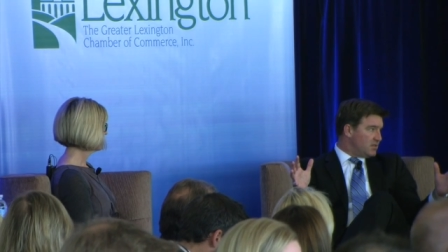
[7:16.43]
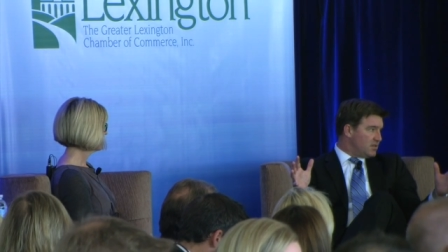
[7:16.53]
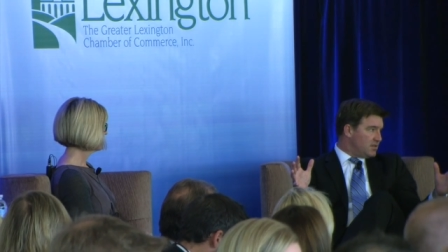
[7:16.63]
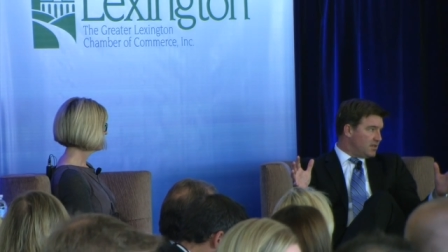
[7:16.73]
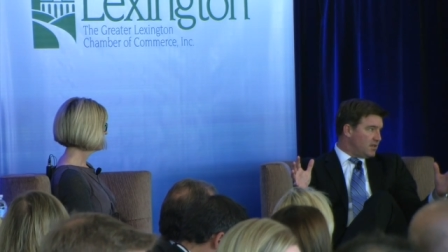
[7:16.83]

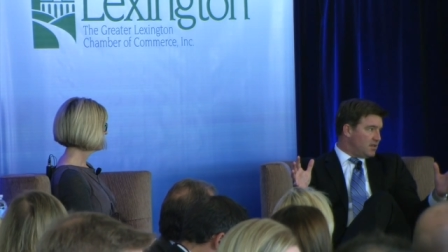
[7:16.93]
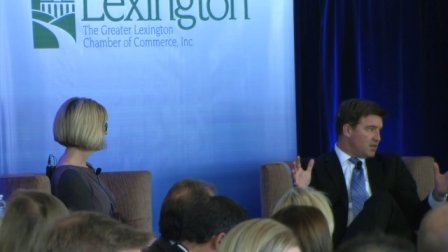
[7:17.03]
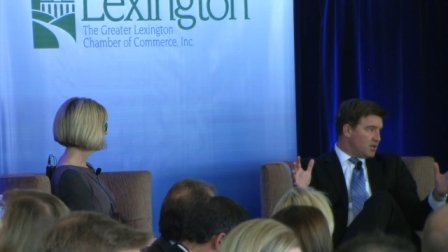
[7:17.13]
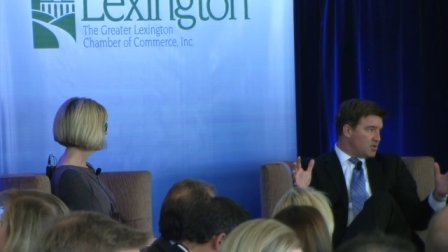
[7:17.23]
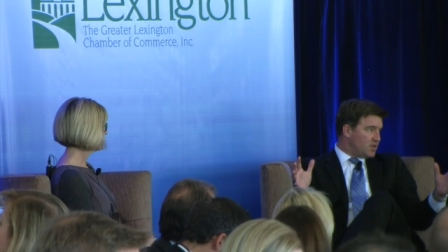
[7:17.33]
And in
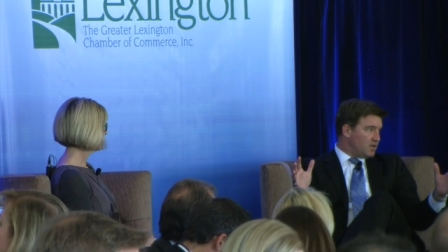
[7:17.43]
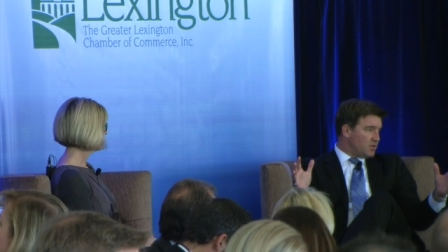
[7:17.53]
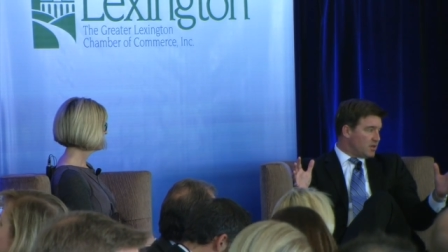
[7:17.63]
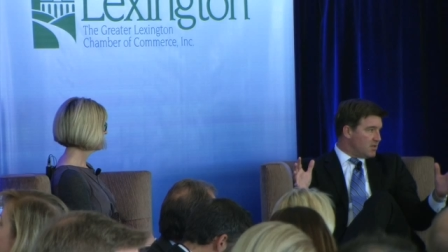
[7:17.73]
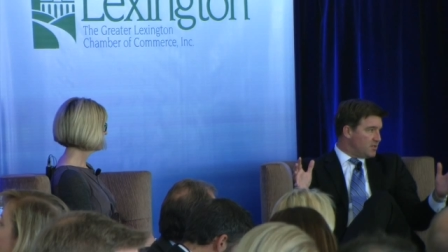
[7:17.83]
negotiating
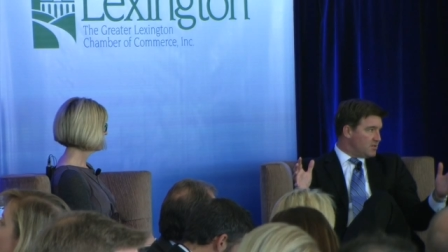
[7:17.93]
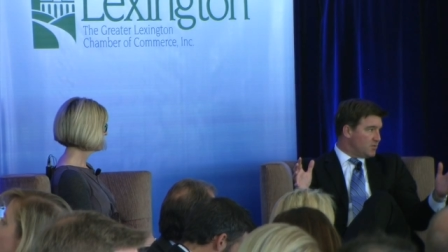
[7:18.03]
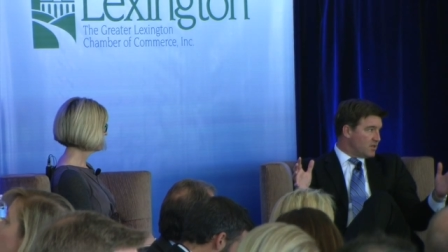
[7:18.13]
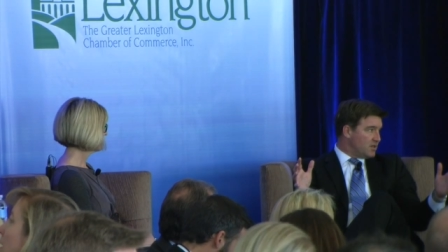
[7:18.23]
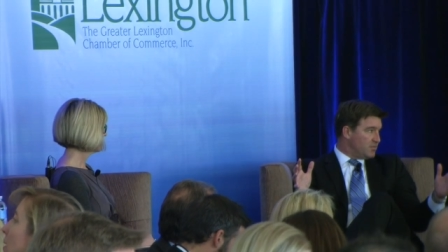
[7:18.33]
with companies who
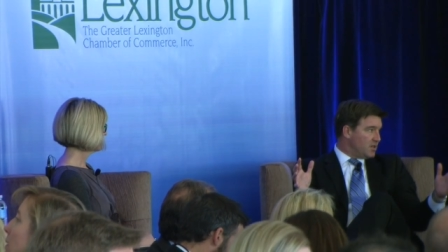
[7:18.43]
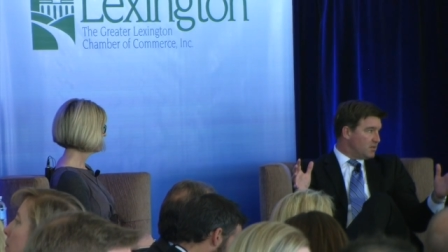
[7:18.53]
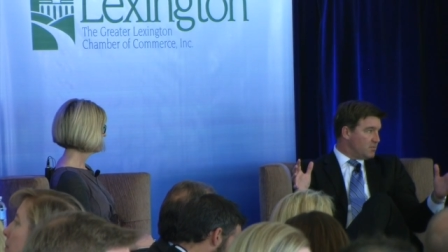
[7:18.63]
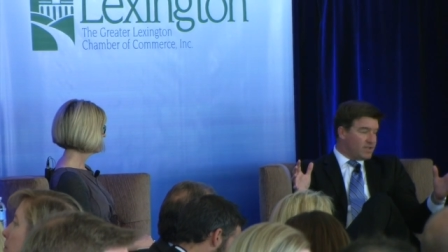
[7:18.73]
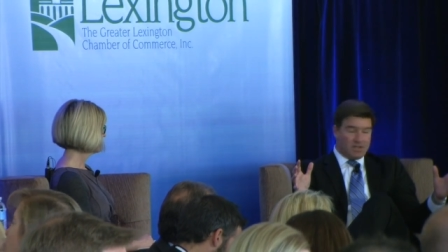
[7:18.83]
want to come
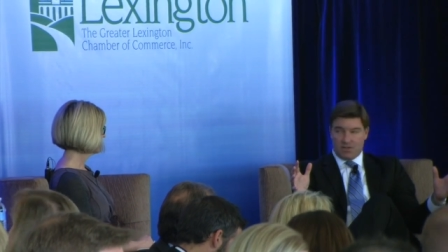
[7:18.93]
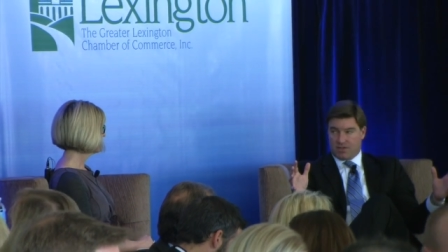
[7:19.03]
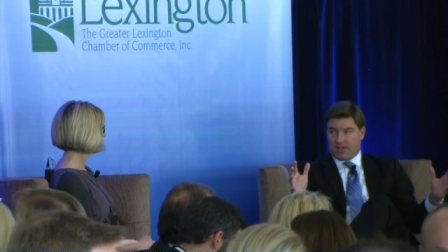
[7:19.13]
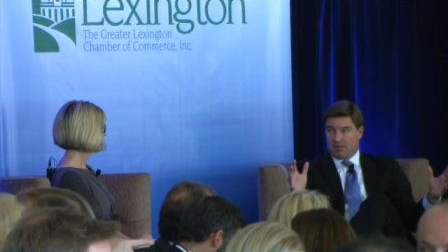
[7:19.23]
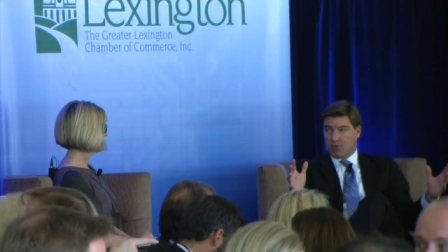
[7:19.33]
here, we can
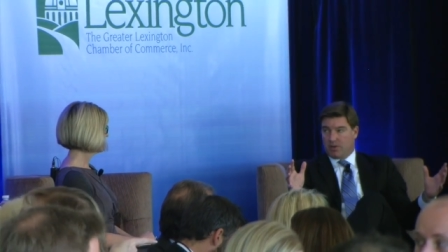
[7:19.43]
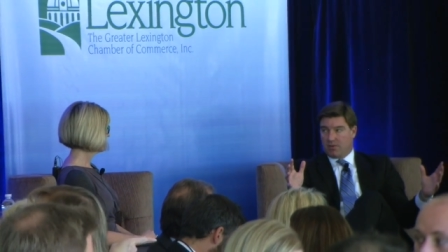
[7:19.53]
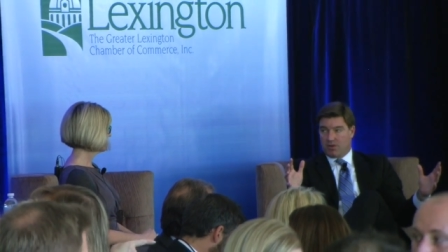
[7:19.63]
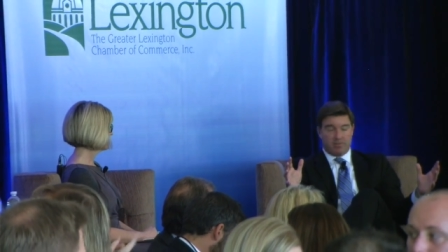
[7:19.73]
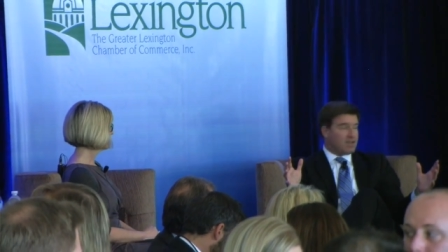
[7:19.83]
usually get them to where
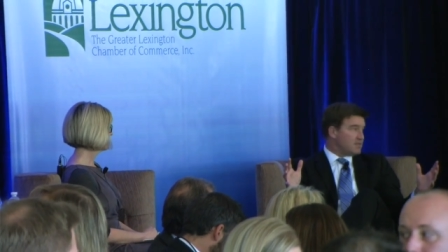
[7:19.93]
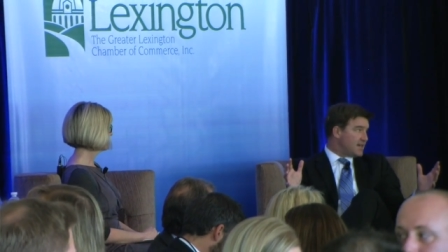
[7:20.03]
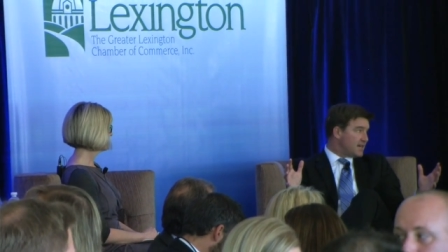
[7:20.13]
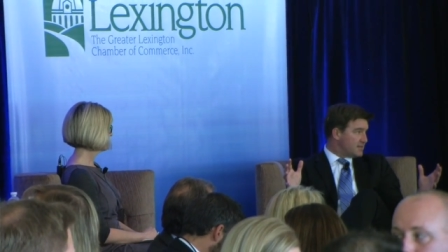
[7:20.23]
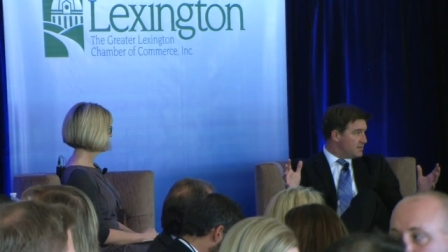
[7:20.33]
they want to be on
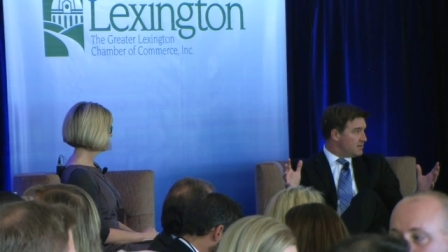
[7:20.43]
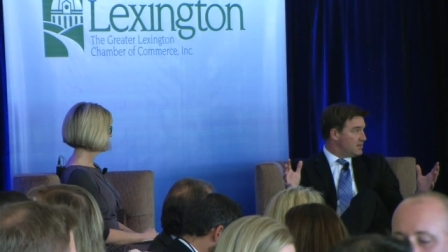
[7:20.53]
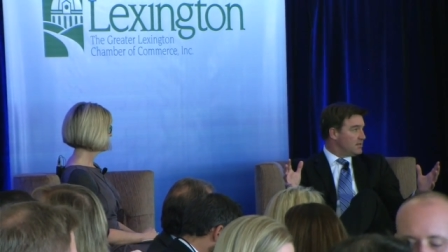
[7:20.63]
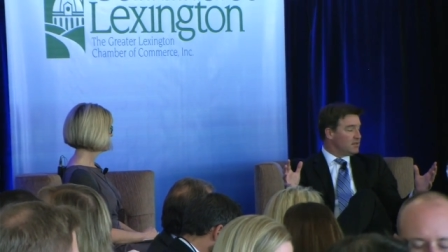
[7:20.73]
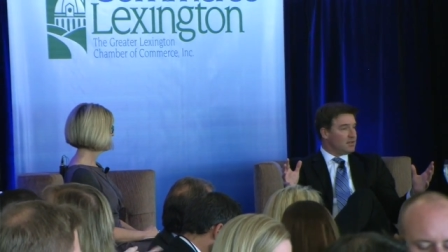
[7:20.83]
taxes.
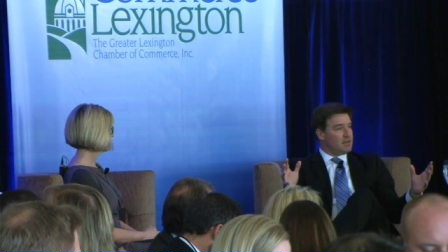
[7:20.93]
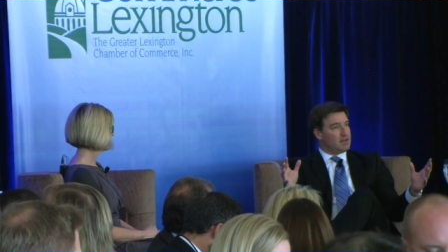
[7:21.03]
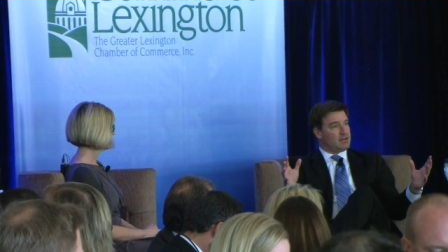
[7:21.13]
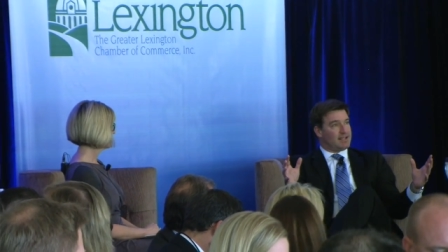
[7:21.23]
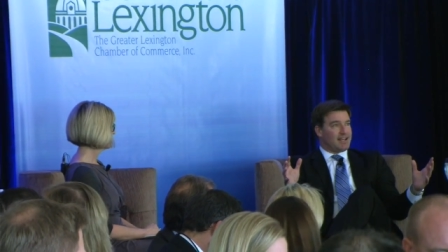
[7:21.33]

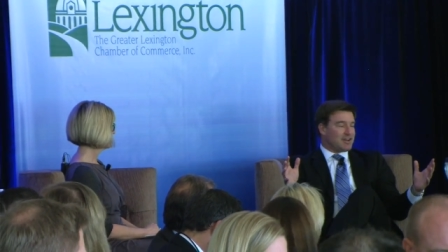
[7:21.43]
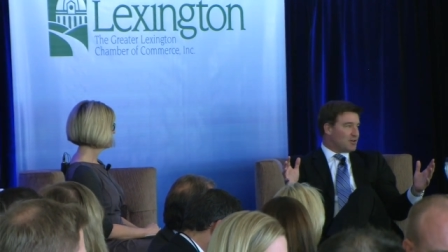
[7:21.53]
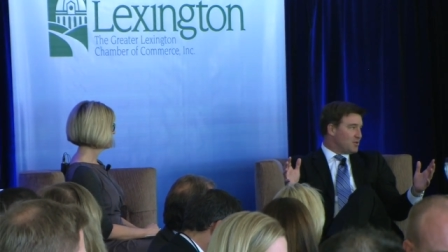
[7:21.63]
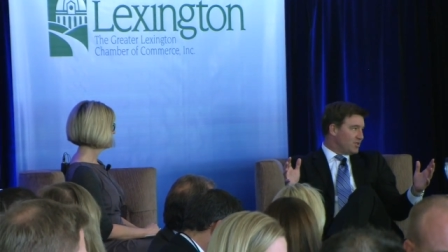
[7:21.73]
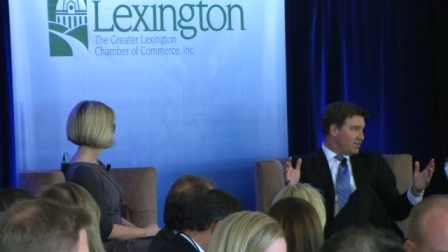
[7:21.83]
They like our
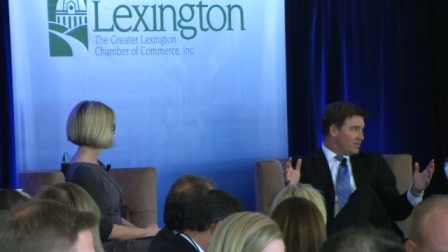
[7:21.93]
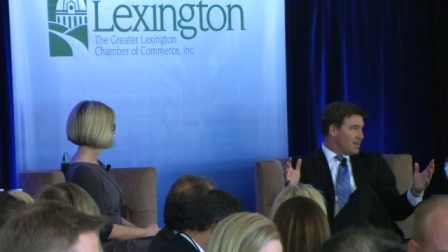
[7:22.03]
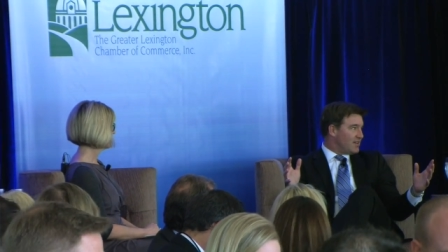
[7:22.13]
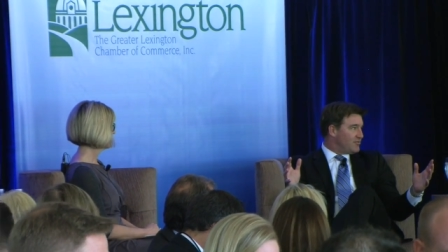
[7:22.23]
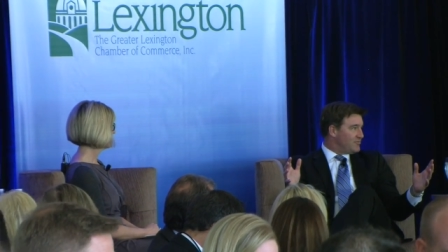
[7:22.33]
quality of
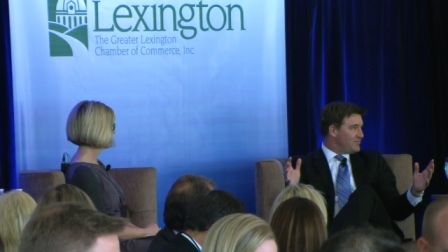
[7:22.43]
life.